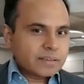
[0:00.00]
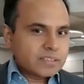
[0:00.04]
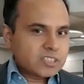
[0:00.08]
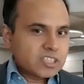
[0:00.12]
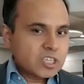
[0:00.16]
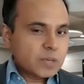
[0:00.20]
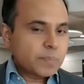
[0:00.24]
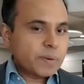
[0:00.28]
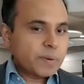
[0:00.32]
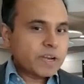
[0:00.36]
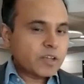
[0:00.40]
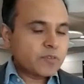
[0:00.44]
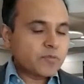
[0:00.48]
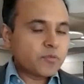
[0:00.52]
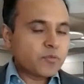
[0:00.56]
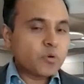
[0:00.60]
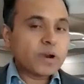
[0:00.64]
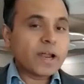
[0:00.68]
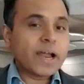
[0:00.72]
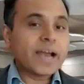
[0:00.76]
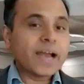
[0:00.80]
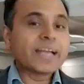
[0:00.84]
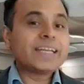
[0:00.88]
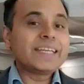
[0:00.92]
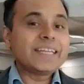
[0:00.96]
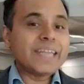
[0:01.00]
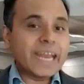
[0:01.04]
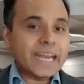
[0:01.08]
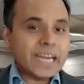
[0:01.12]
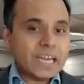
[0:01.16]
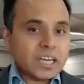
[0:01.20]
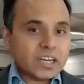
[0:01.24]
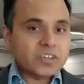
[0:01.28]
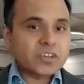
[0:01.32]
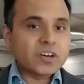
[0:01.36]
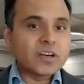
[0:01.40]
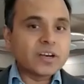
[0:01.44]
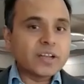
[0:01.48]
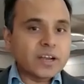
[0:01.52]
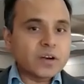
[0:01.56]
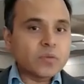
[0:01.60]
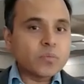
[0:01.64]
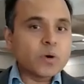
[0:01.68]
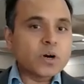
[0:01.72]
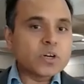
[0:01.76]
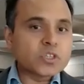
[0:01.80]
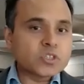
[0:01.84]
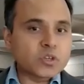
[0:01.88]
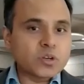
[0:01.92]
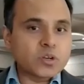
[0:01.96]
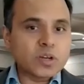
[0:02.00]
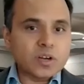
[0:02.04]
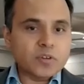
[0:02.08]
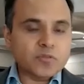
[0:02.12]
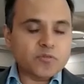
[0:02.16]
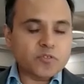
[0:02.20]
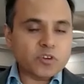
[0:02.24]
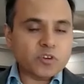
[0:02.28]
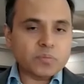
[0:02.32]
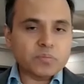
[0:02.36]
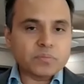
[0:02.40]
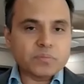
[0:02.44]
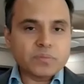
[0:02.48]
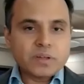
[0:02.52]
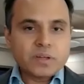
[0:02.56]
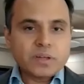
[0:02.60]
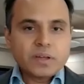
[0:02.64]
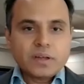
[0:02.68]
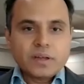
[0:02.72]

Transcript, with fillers: gpt-4 had 10 trillion words to learn from